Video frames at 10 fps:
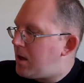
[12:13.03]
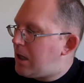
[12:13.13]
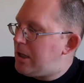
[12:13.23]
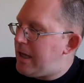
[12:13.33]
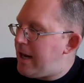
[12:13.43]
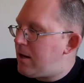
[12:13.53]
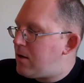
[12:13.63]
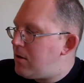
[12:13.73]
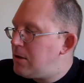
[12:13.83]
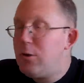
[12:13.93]

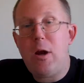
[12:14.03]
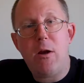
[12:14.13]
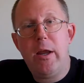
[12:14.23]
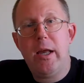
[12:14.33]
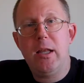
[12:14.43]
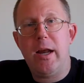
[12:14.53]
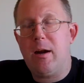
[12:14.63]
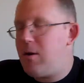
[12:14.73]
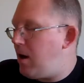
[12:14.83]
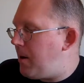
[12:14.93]
Claire,
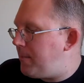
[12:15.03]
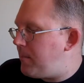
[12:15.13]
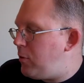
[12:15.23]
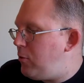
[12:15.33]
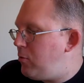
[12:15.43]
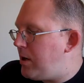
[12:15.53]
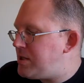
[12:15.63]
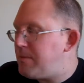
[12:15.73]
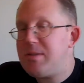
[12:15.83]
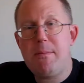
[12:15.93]
LunariaClair, who
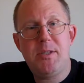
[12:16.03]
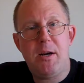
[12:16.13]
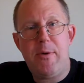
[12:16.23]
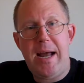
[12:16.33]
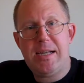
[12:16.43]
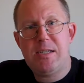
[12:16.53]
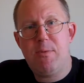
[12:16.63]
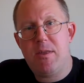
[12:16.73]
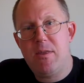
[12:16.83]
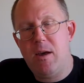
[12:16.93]
sometimes interacts
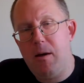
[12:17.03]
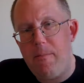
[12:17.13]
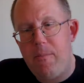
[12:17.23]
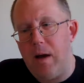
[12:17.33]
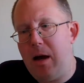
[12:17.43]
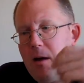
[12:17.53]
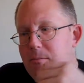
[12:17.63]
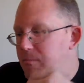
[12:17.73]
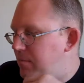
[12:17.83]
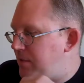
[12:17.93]
with
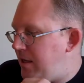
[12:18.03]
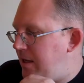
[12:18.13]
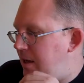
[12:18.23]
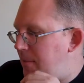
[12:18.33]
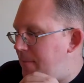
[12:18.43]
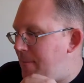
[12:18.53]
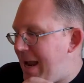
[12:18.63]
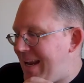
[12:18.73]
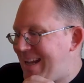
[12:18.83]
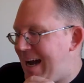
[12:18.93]
the
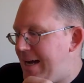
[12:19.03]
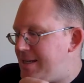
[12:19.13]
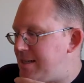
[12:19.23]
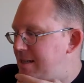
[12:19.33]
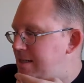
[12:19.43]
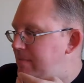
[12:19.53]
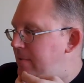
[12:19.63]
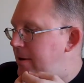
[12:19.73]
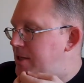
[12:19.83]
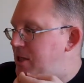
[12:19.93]
main guys in this
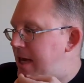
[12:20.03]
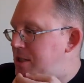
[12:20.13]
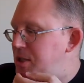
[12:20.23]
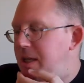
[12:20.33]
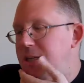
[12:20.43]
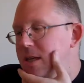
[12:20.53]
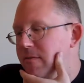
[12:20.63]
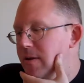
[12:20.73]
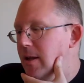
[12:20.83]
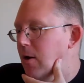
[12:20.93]
MeWeek chat, she did
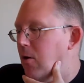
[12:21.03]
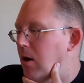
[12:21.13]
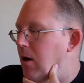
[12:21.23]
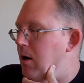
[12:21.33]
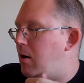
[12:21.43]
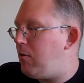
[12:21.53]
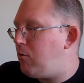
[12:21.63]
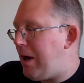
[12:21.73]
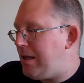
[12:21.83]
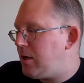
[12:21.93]
a video a
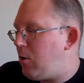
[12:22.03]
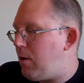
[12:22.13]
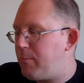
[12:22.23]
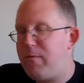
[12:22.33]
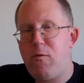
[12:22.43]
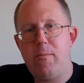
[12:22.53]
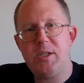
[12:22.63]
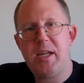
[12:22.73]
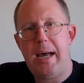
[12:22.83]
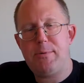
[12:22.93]
while ago on
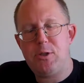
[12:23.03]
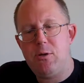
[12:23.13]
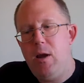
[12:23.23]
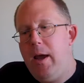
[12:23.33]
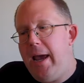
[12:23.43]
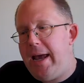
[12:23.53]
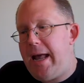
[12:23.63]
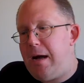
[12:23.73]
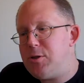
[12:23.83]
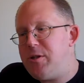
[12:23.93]
performance capture, and
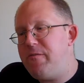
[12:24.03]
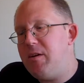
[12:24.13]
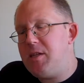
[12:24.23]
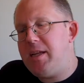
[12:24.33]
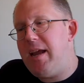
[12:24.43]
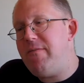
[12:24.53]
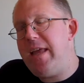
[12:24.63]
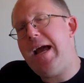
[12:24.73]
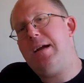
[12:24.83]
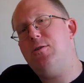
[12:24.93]
how she felt it gave
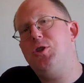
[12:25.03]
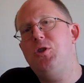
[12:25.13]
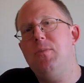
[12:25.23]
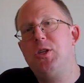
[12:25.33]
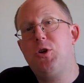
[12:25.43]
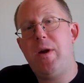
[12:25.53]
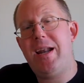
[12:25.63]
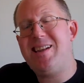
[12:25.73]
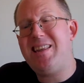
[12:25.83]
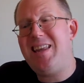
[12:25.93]
the actors too much
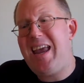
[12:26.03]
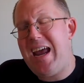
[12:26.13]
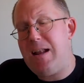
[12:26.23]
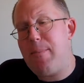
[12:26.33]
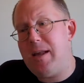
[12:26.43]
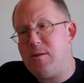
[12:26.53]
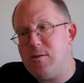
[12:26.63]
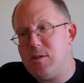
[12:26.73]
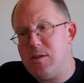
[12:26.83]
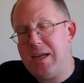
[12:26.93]
credit, and the
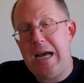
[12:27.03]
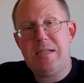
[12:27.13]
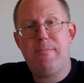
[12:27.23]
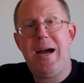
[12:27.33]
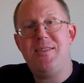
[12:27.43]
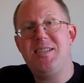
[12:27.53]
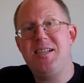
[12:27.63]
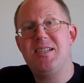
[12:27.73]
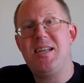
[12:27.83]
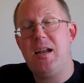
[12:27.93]
animators, the guys behind the
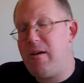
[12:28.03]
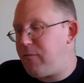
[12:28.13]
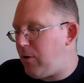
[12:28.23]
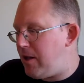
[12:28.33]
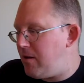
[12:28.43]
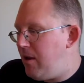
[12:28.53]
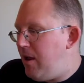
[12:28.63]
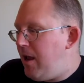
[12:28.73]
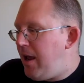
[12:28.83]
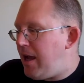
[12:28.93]
scenes, not enough credit.
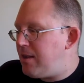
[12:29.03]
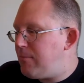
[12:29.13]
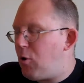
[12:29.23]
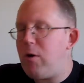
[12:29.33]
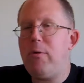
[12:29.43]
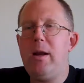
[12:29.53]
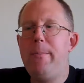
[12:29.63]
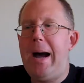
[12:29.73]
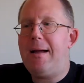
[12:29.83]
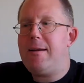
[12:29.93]
And the more I read
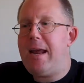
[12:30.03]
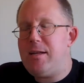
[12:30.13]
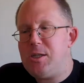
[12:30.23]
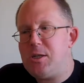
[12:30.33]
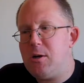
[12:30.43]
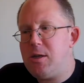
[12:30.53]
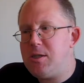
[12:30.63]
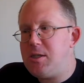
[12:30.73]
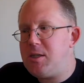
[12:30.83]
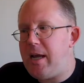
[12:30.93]
about Andy
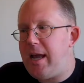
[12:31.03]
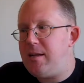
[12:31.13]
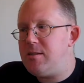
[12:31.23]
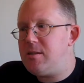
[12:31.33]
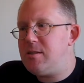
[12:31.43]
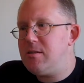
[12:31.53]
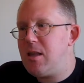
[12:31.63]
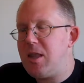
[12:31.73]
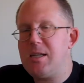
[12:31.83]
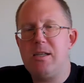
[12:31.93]
Serkis and
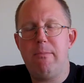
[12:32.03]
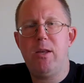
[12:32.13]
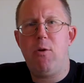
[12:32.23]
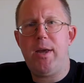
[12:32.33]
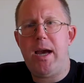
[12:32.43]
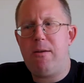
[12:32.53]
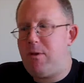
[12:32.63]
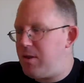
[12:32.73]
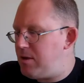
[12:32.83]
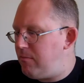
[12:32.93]
the things that have been going on
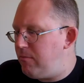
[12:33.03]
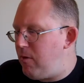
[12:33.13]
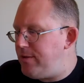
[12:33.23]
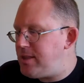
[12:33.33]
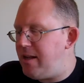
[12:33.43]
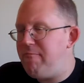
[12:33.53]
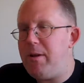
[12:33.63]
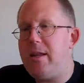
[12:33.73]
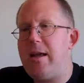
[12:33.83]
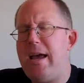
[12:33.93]
with the movies that he's
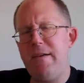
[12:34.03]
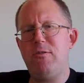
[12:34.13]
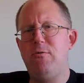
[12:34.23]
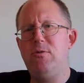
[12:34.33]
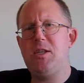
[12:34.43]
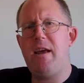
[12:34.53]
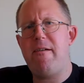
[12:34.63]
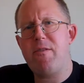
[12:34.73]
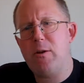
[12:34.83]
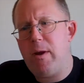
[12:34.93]
been in, I have to say I
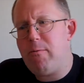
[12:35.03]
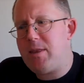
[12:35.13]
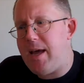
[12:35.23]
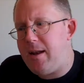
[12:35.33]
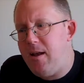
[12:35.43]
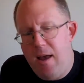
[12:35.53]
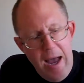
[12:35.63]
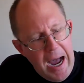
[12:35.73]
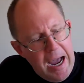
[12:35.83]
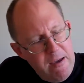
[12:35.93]
have to agree with that.
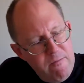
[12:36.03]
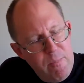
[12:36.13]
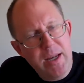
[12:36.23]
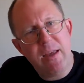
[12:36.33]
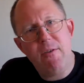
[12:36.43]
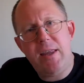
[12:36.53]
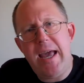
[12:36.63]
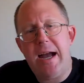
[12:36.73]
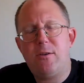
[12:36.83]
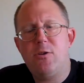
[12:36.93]
I've been giving
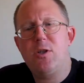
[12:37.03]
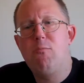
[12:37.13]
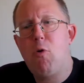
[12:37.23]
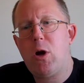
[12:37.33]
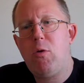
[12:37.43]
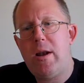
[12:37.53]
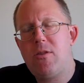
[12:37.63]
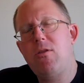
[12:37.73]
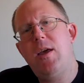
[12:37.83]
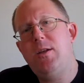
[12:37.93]
the actors more
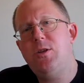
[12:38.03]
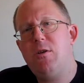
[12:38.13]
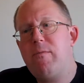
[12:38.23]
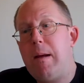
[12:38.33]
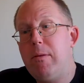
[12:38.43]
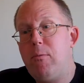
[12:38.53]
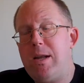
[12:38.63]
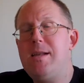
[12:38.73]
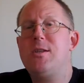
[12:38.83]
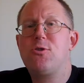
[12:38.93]
credit than they deserve probably when
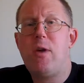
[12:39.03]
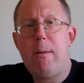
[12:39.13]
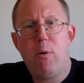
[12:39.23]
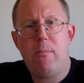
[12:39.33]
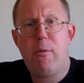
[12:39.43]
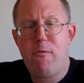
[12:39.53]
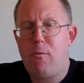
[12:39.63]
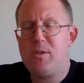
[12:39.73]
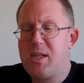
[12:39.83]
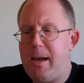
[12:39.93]
I describe what
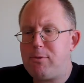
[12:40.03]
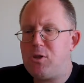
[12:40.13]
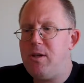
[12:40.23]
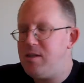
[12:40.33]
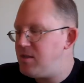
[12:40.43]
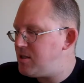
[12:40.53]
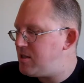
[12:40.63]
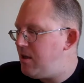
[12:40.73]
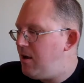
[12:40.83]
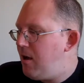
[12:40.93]
performance capture
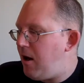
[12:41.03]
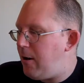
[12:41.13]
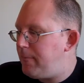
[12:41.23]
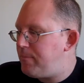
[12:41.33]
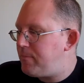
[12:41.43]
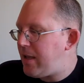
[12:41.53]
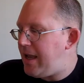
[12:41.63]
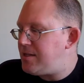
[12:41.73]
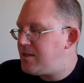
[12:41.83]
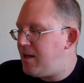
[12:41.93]
is. Yeah,
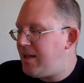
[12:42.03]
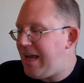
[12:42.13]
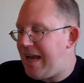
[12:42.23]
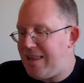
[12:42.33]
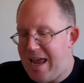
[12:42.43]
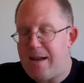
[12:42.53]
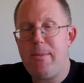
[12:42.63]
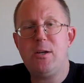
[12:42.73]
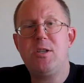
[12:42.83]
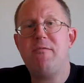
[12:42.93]

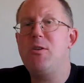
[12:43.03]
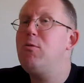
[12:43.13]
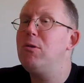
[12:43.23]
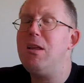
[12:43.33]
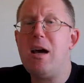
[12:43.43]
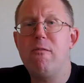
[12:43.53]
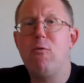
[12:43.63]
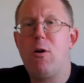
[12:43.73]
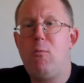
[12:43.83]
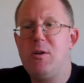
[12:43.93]
animators have to do a lot of
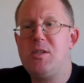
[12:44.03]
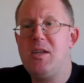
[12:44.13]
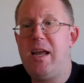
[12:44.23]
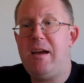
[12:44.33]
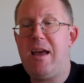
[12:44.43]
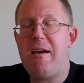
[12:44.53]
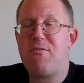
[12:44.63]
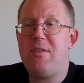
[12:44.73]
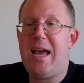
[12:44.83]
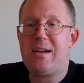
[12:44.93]
work once
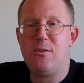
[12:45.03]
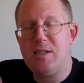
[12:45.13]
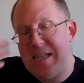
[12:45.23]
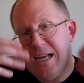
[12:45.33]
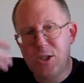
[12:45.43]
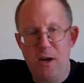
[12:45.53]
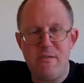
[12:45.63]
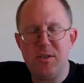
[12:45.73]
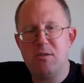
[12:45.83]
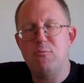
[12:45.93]
after the actor takes off
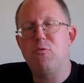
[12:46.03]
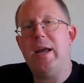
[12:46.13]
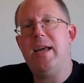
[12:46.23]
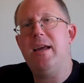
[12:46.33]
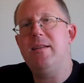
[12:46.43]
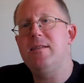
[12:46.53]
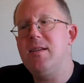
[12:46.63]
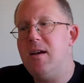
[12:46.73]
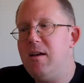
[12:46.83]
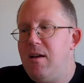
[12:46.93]
his rig and
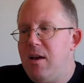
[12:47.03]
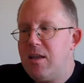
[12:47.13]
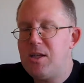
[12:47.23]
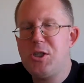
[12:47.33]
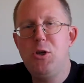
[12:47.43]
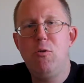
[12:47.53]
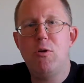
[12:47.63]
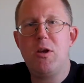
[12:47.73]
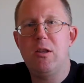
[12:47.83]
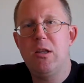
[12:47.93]
the suit
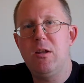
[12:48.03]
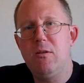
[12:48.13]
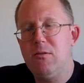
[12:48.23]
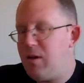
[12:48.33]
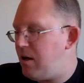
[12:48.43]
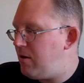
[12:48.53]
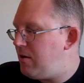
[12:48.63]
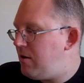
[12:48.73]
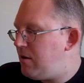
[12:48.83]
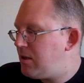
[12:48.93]
with all the
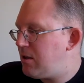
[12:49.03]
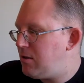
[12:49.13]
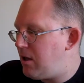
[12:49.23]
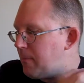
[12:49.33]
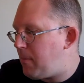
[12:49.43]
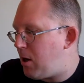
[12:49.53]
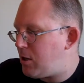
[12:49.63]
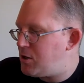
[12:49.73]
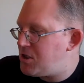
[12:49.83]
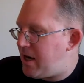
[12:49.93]
little
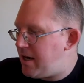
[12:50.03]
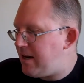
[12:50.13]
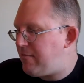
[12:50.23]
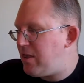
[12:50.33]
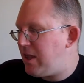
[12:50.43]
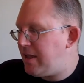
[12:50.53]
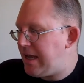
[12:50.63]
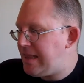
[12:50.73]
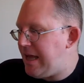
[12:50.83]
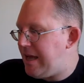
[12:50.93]
markers on it and everything
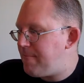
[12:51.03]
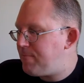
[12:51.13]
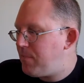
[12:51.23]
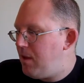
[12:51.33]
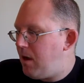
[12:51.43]
like that.